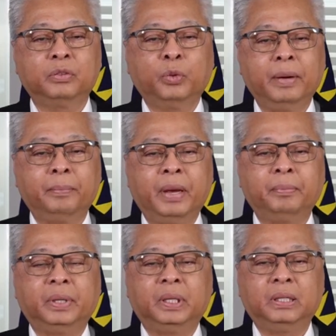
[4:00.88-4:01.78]
white
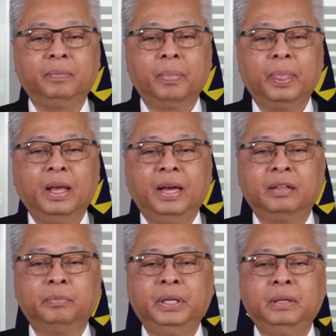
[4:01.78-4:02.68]
paper
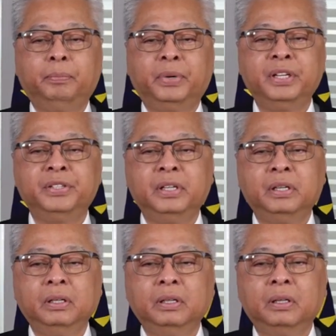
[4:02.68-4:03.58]
has been
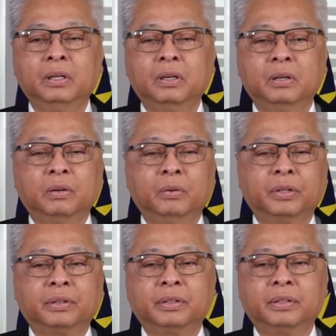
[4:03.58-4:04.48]
preaching
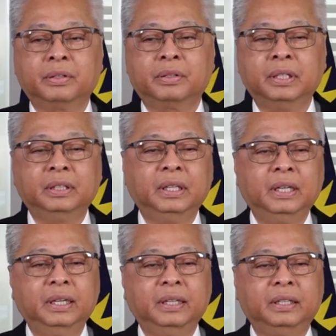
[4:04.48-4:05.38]
was
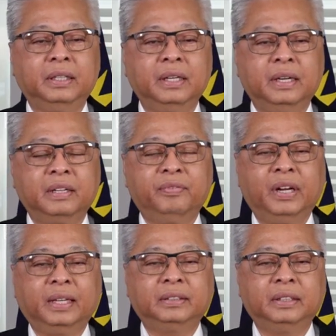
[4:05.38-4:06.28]
certainly
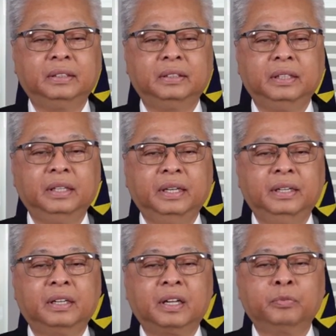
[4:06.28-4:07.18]
reflected in
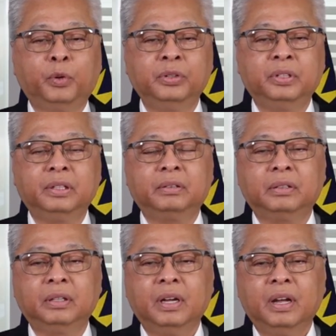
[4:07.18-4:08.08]
the
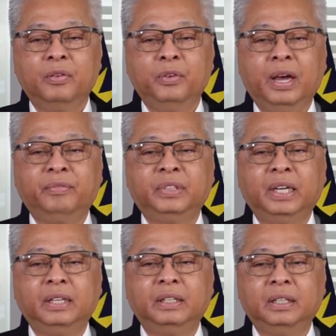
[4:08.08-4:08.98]
responses we have
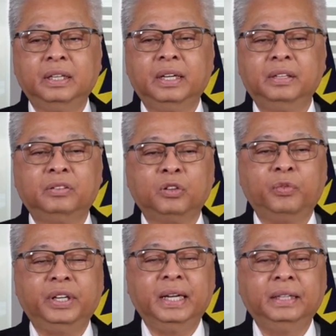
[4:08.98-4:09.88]
taken against
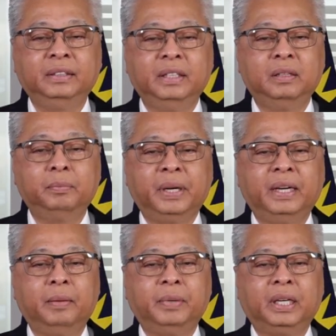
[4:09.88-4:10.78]
COVID-19
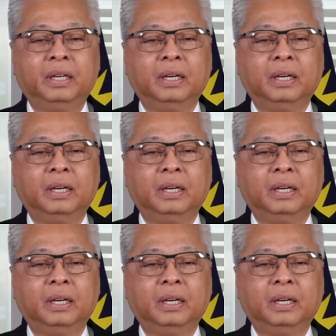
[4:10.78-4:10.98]
pandemic.